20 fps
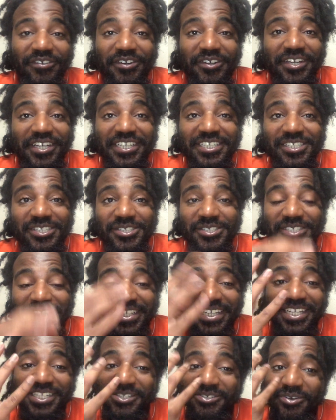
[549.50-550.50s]
very
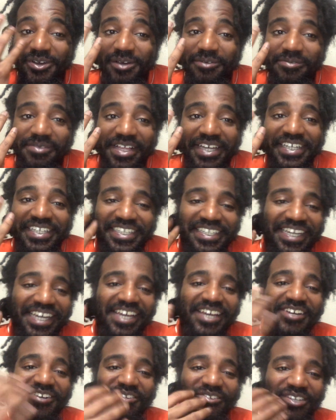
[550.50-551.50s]
interesting. That's why I'm like,
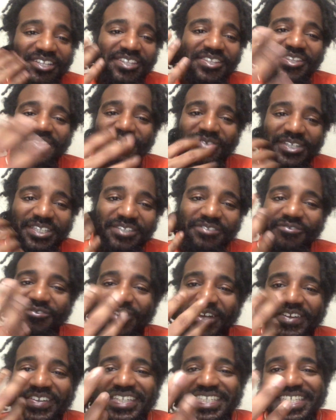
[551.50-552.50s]
with the
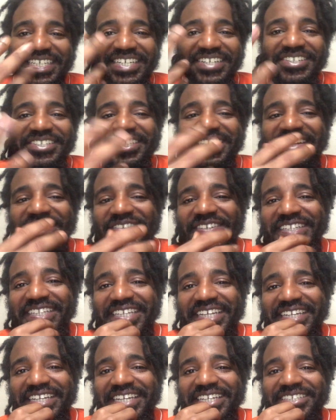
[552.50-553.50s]
fairy tales and
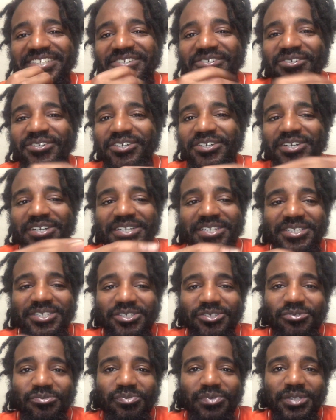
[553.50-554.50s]
everything that's going on,
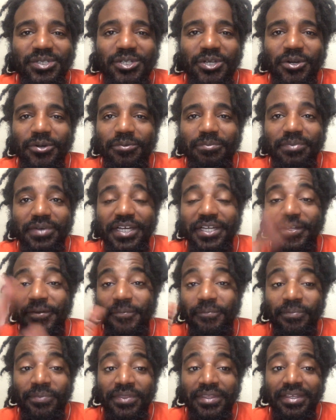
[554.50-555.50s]
it's super dope.
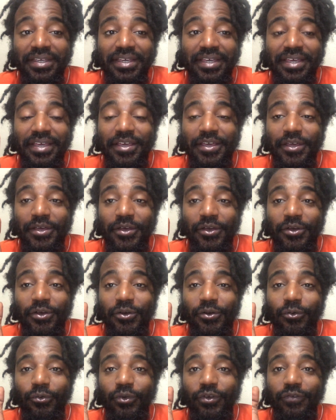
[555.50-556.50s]
But
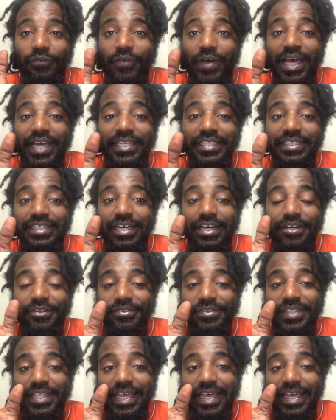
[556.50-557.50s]
we find
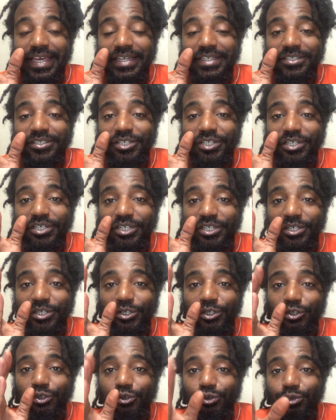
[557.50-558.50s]
out that
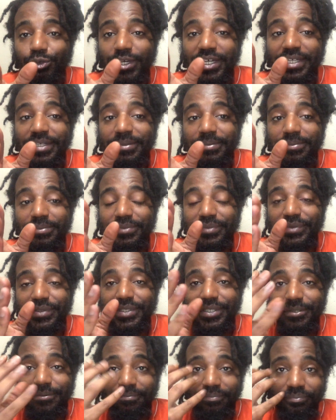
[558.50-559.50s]

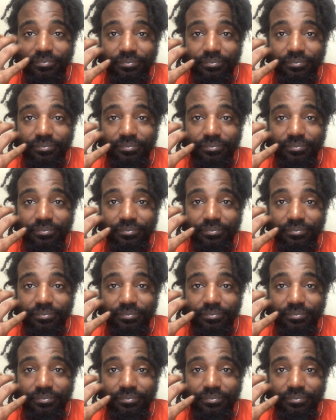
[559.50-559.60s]
Grimm's,